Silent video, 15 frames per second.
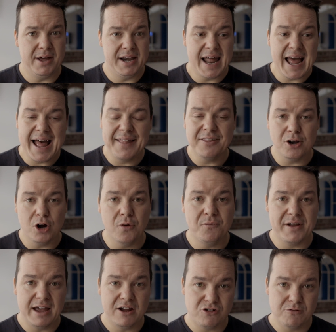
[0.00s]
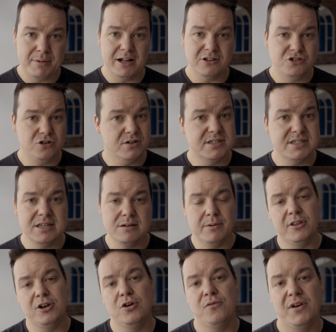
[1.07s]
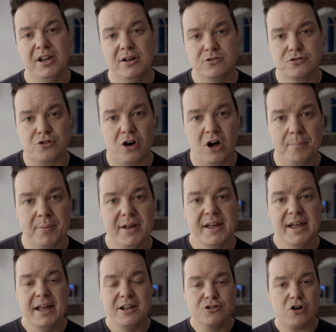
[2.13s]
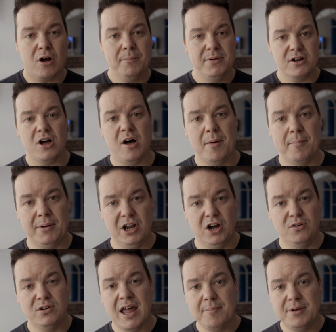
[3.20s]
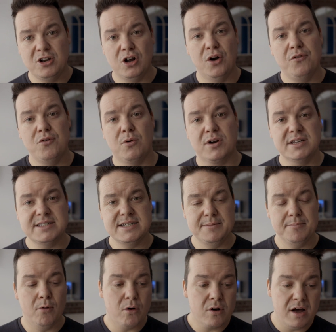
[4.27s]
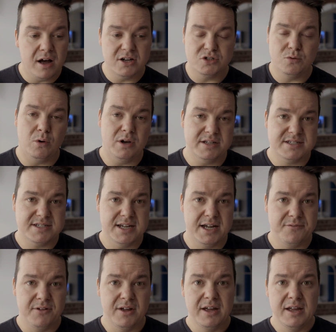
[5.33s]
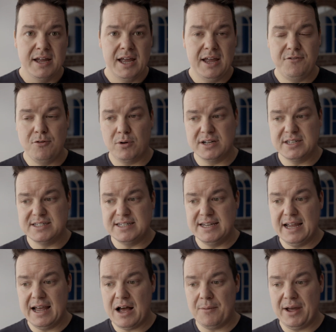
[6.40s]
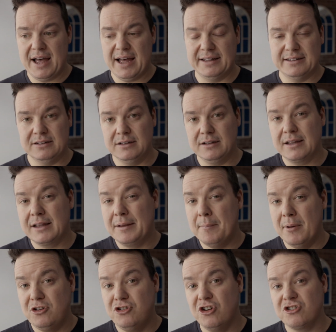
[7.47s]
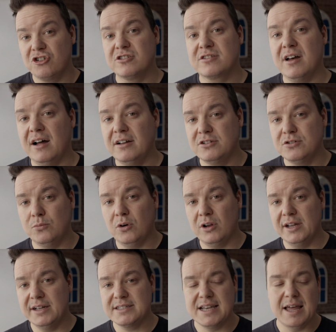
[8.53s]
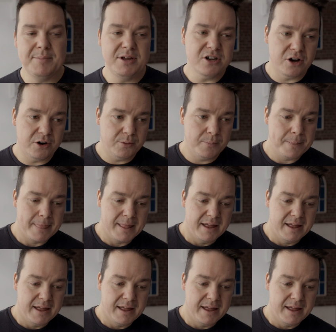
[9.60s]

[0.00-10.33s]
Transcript: button and the notification bell so you can see when the new videos drop. Drop me a comment below. Let me know if you want to see more card to wallet stuff. If you want to see how I handle Magician's Card to wallets, let me know